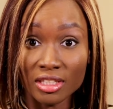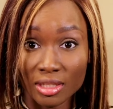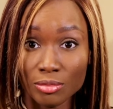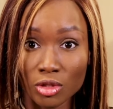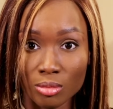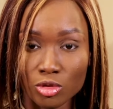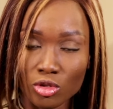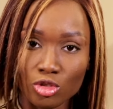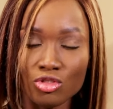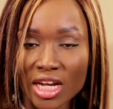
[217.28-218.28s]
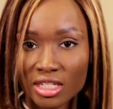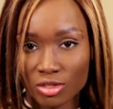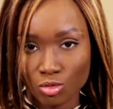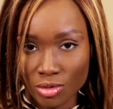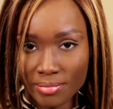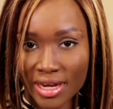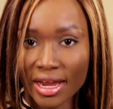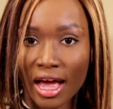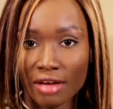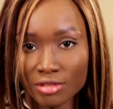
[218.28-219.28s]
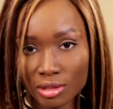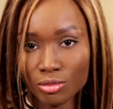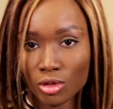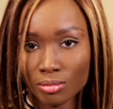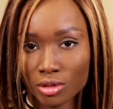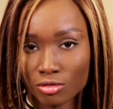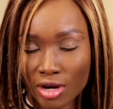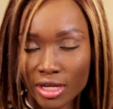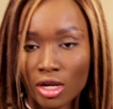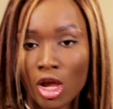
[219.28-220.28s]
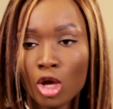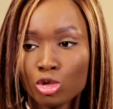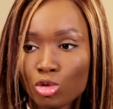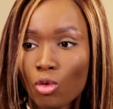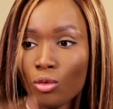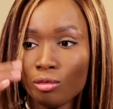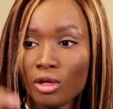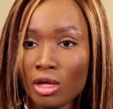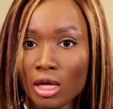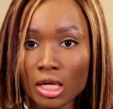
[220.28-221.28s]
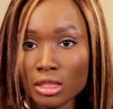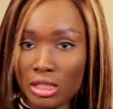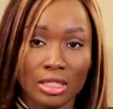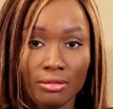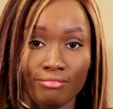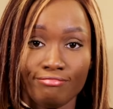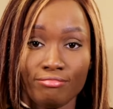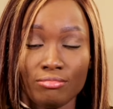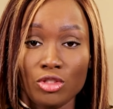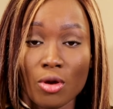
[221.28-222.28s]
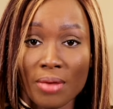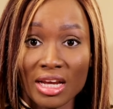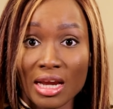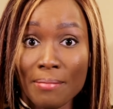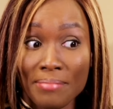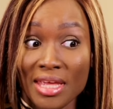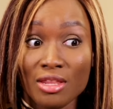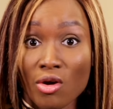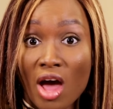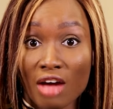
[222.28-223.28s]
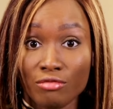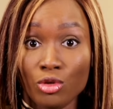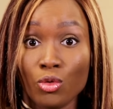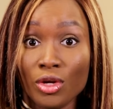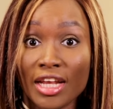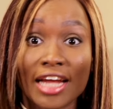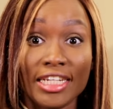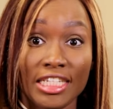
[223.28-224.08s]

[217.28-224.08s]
symptoms. So it's usually the women that have symptoms, right? So your partner may not have known that